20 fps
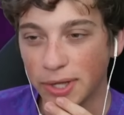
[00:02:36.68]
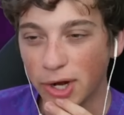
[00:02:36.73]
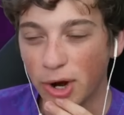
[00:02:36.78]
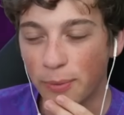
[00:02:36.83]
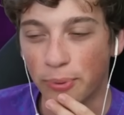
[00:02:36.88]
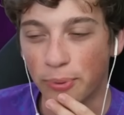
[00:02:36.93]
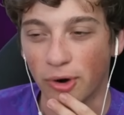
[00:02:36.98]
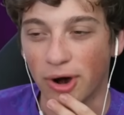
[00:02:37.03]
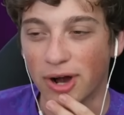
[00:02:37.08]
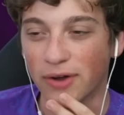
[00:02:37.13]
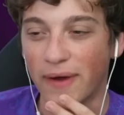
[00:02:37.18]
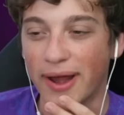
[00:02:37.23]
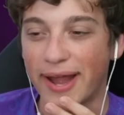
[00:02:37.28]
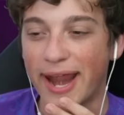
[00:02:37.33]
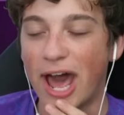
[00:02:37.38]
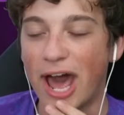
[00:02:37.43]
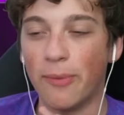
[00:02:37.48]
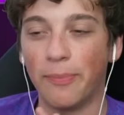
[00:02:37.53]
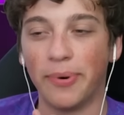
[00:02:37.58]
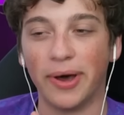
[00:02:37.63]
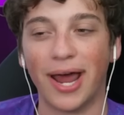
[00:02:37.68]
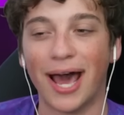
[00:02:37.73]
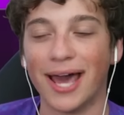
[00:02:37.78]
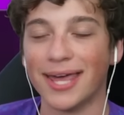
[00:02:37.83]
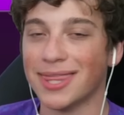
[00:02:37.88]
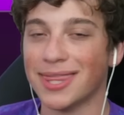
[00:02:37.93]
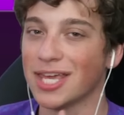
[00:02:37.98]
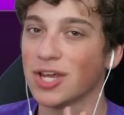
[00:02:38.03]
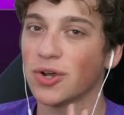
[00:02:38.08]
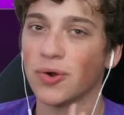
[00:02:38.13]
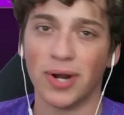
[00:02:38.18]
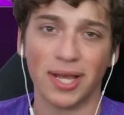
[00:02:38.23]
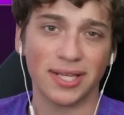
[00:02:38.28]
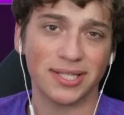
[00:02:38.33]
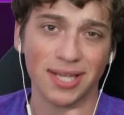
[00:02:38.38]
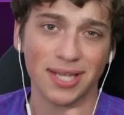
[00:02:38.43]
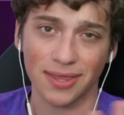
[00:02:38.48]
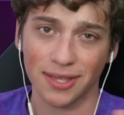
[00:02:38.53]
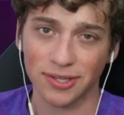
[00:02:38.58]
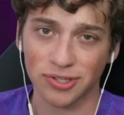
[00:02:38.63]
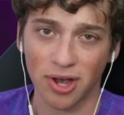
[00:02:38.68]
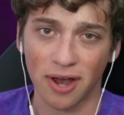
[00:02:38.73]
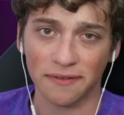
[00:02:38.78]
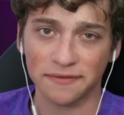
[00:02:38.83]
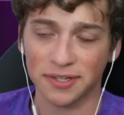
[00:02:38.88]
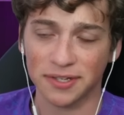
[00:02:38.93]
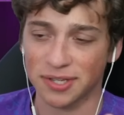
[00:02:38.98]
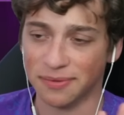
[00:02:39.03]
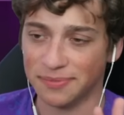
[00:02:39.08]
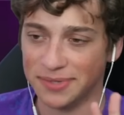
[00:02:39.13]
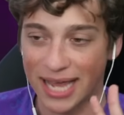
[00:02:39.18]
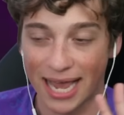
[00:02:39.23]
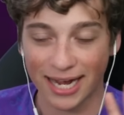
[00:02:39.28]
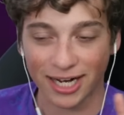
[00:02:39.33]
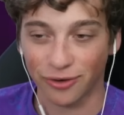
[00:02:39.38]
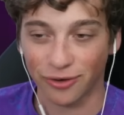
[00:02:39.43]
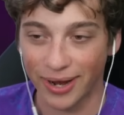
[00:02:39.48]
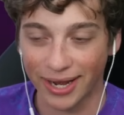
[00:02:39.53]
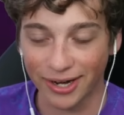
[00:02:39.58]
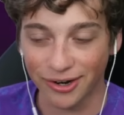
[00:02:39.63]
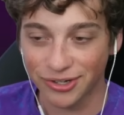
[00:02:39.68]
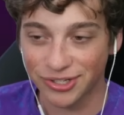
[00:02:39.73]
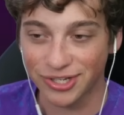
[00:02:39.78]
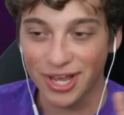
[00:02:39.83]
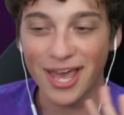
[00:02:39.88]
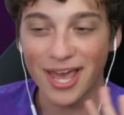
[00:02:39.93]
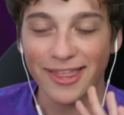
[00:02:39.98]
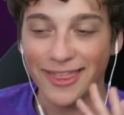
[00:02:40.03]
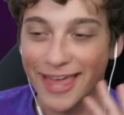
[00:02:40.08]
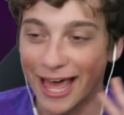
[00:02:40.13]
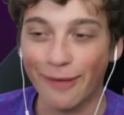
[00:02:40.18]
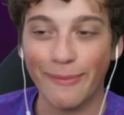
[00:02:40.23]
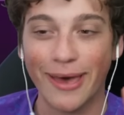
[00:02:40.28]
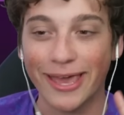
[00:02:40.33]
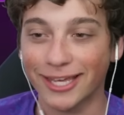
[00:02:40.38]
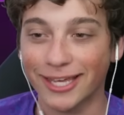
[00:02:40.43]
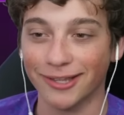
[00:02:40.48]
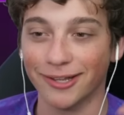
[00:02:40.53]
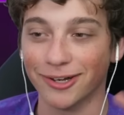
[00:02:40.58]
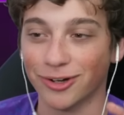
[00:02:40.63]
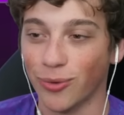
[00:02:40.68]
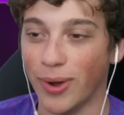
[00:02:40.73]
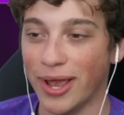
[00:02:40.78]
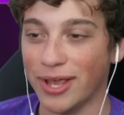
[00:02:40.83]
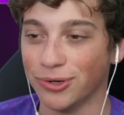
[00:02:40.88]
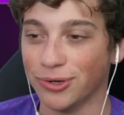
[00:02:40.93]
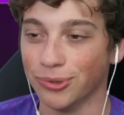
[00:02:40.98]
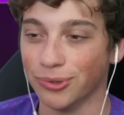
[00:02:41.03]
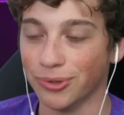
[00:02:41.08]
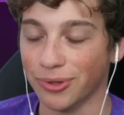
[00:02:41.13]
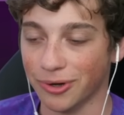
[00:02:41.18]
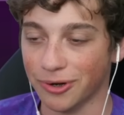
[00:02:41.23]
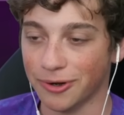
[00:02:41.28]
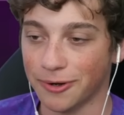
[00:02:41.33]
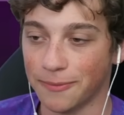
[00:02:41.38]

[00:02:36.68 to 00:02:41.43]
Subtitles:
a little boring right now, but I think when I send this off to some decorators, they'll make it look way cooler.